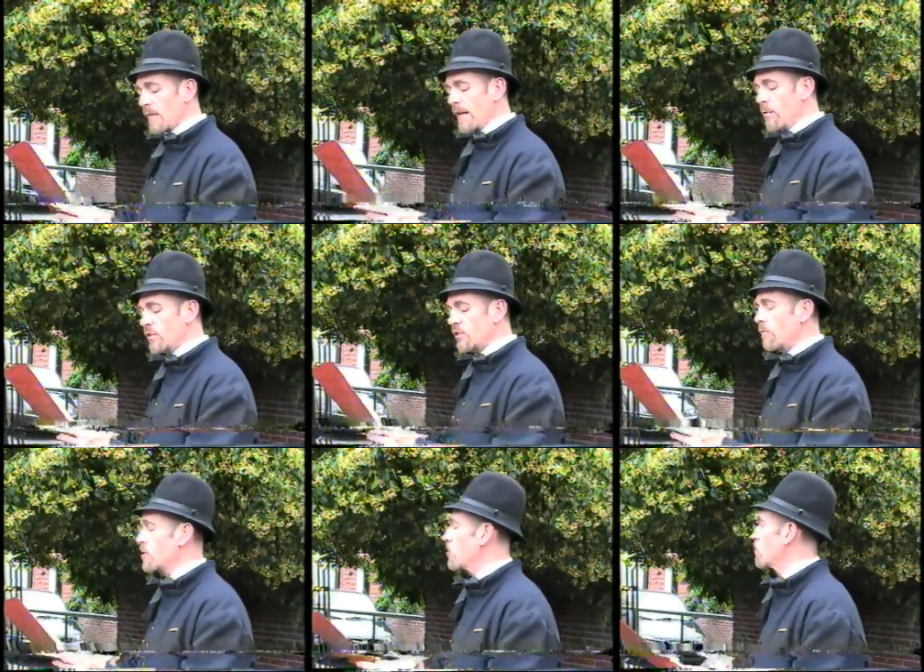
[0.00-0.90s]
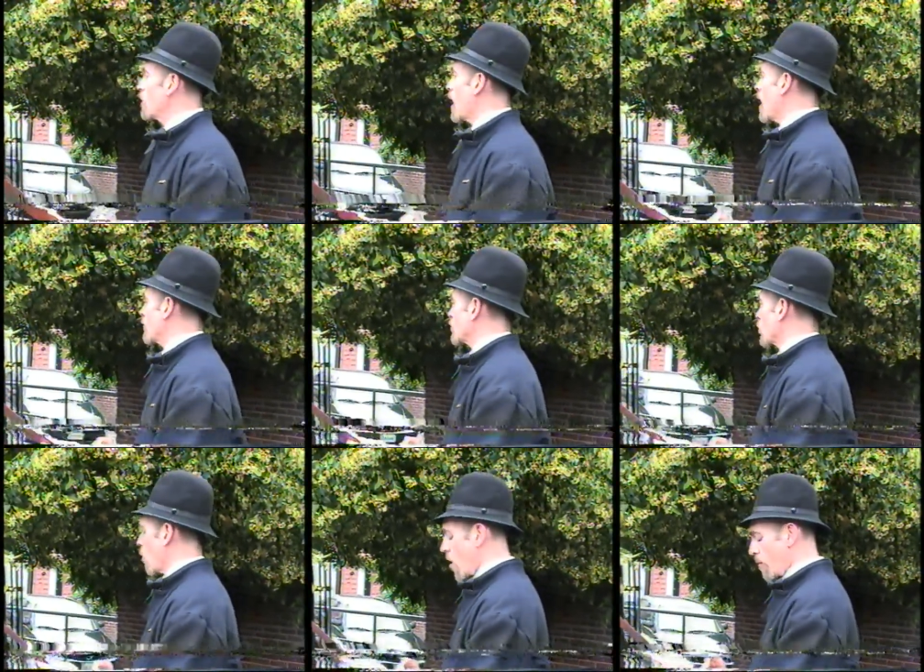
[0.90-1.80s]
he was subdued when
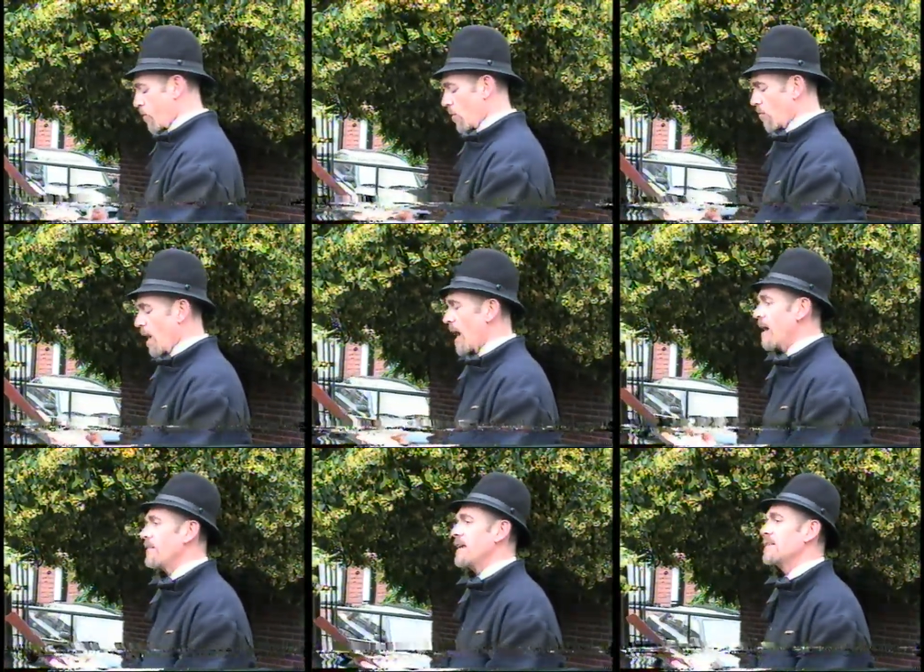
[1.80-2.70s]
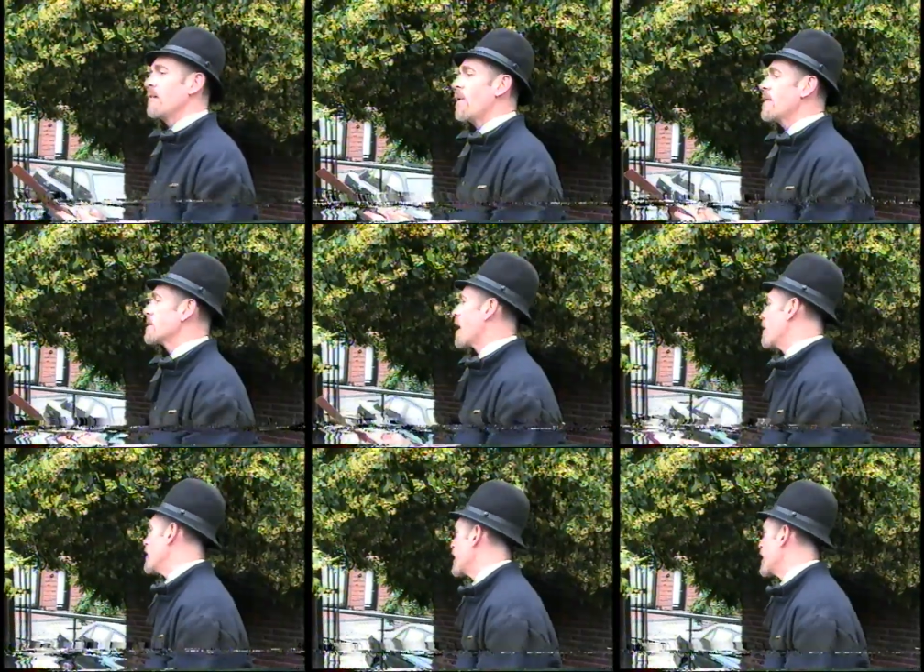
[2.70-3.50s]
Officer Harper arrived. They said by the time he